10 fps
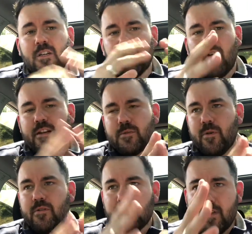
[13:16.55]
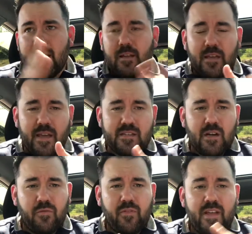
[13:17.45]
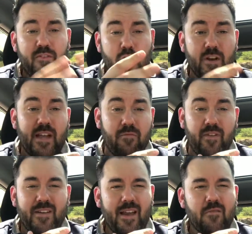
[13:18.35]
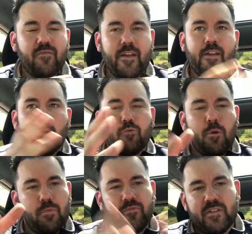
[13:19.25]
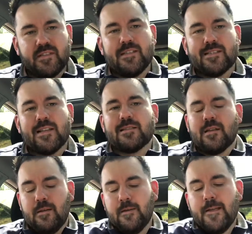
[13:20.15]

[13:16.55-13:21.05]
Great experience. So yeah, get yourself fit. If you're going to get fit, get it fitted at a proper fitting centre.